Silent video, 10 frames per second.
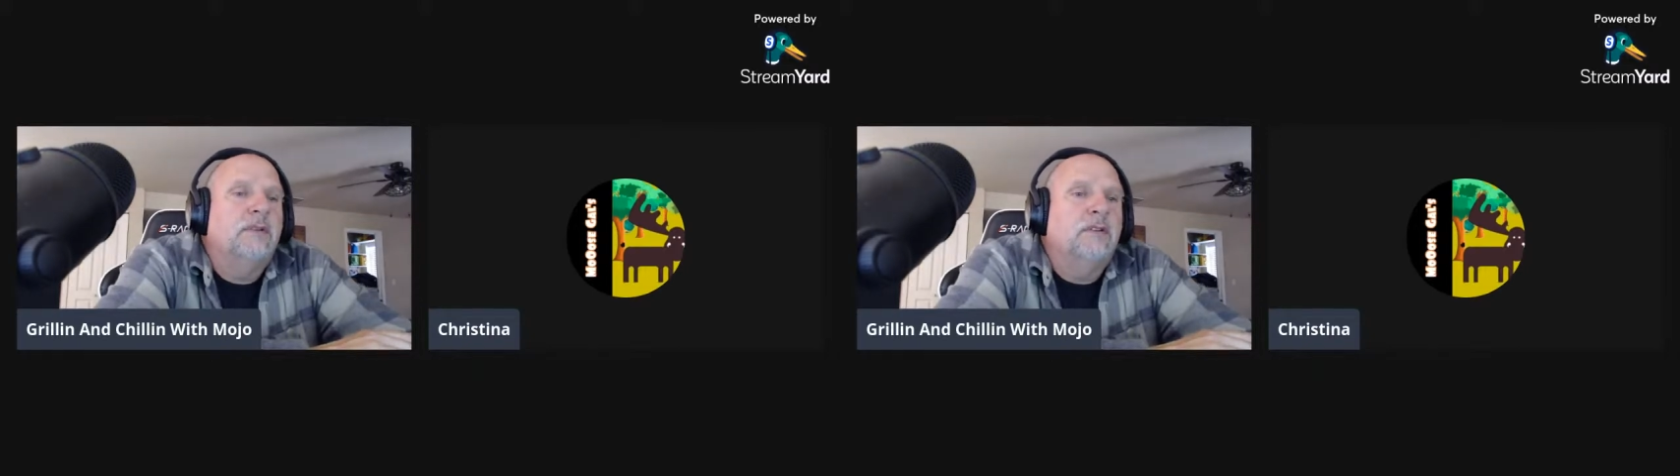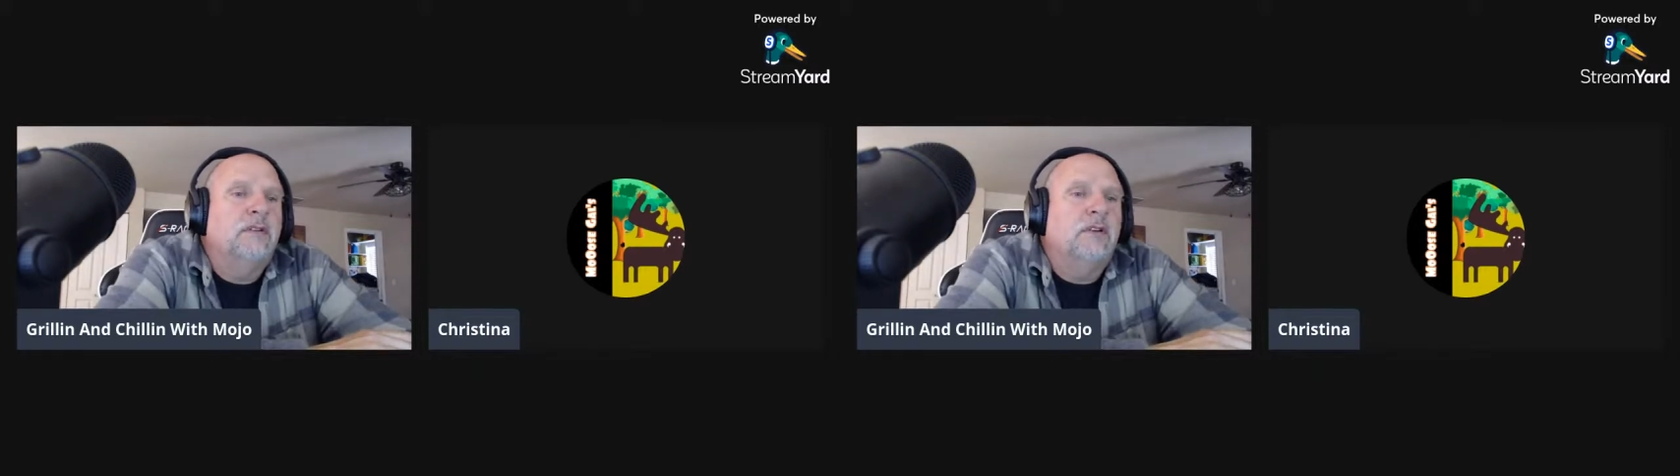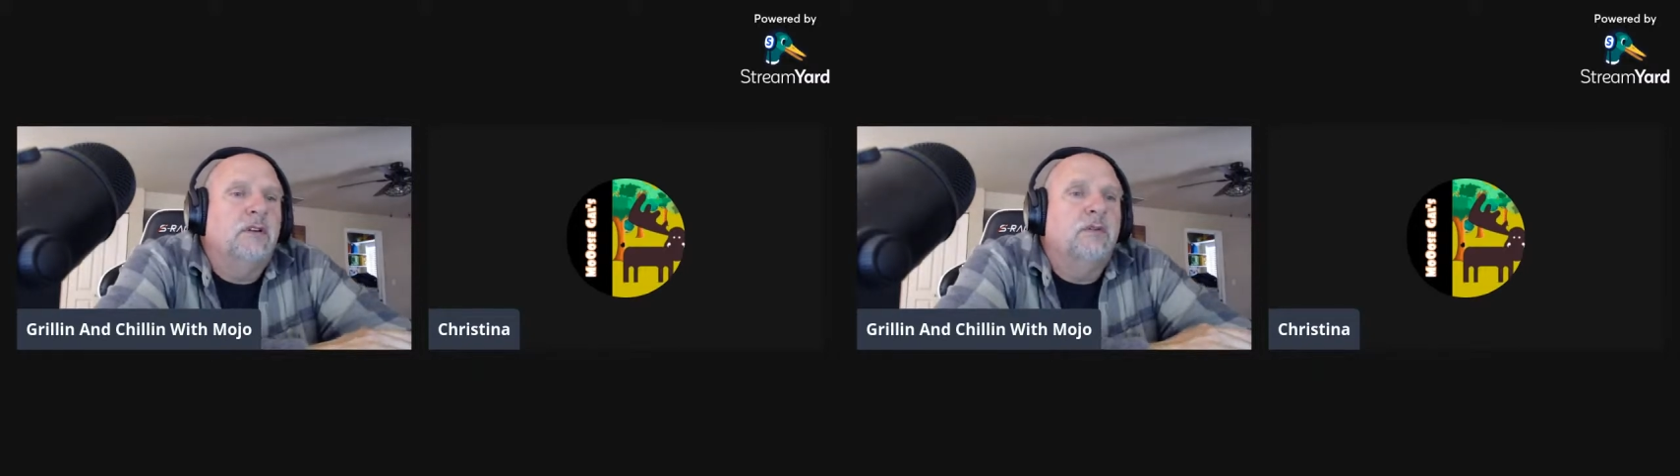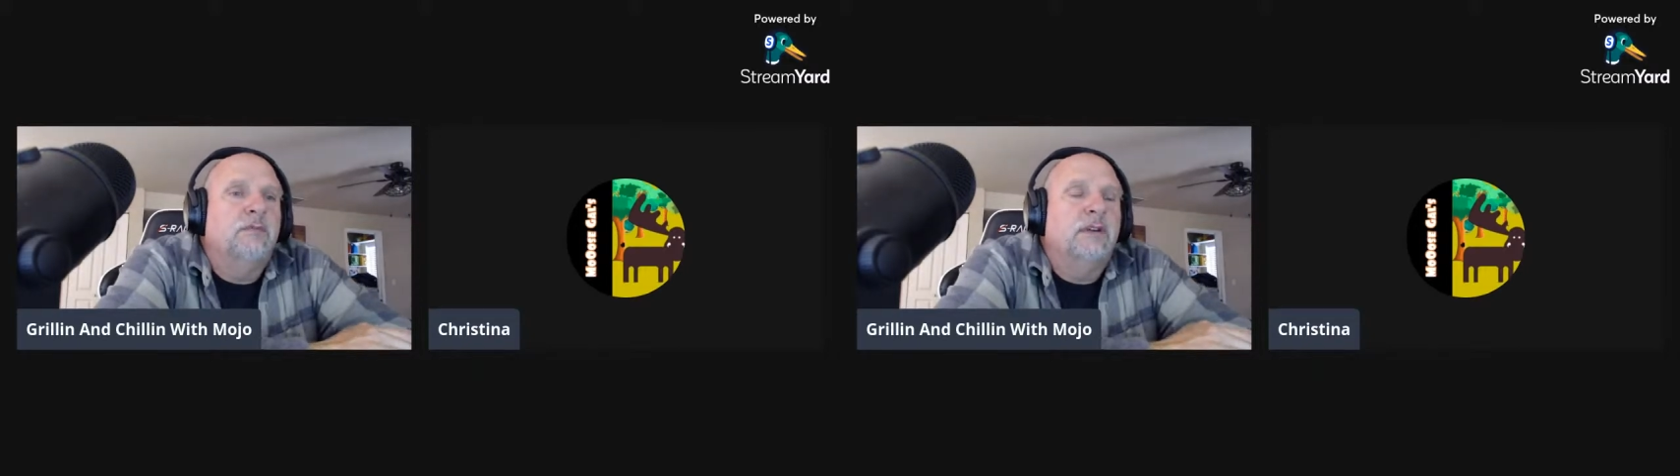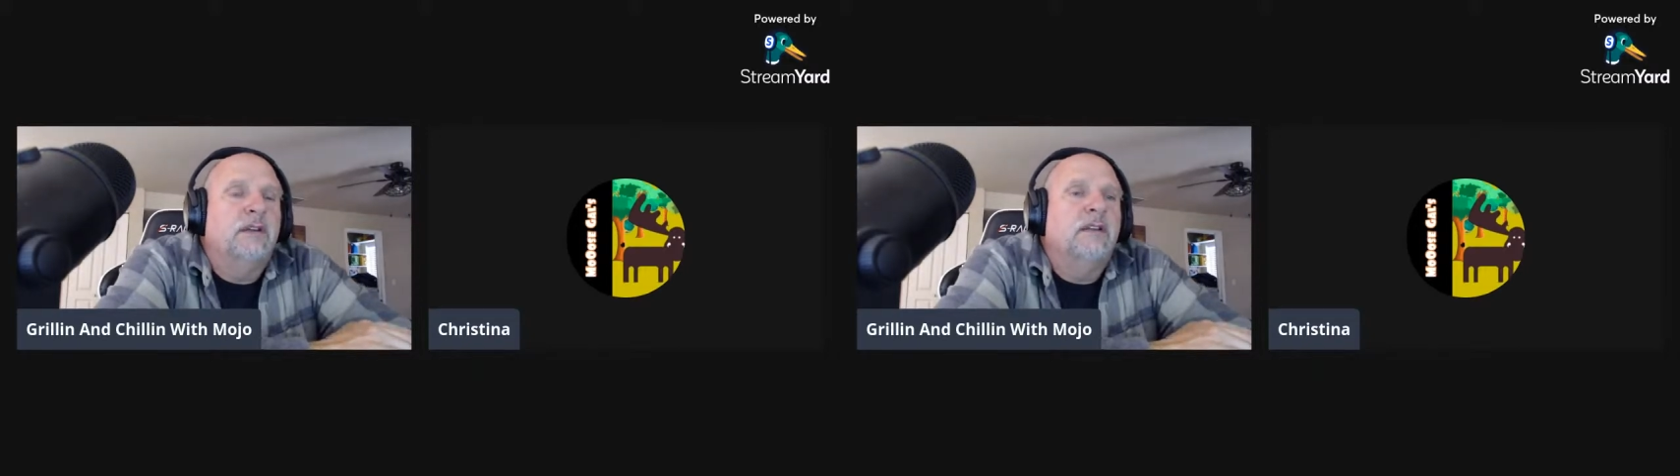you know,
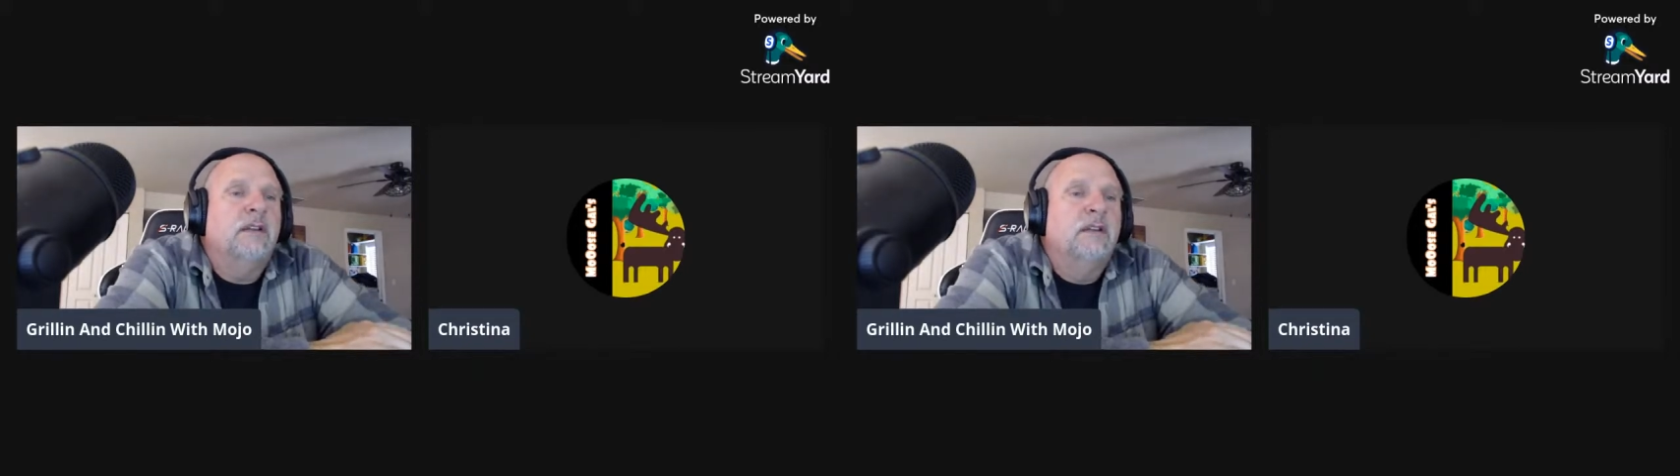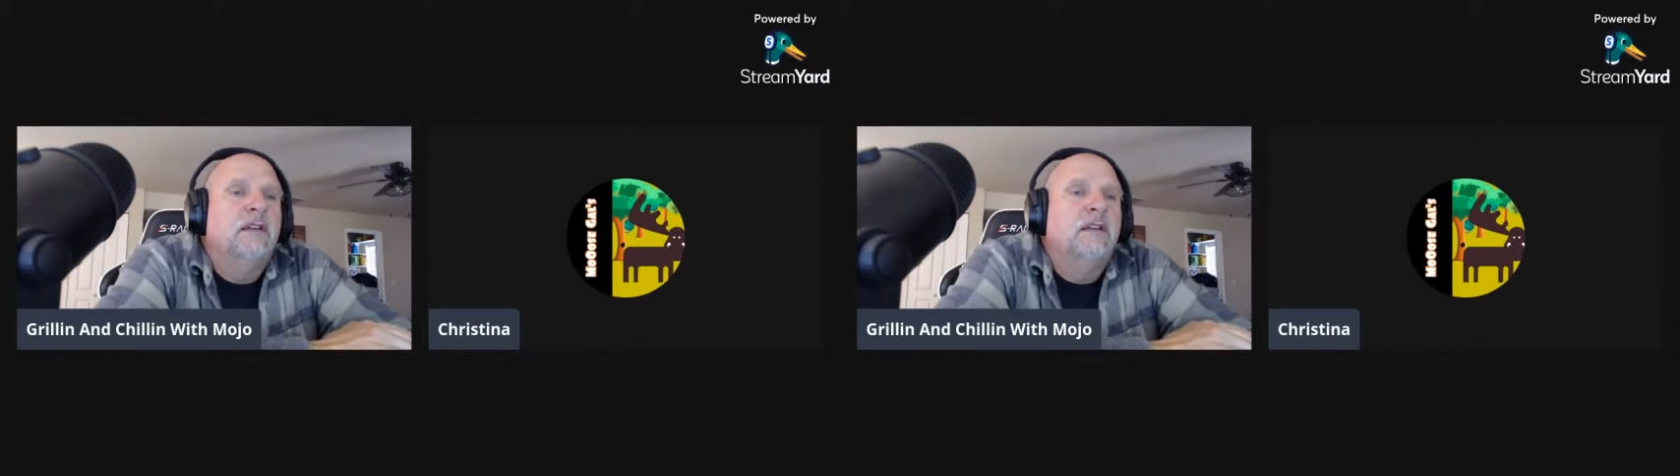but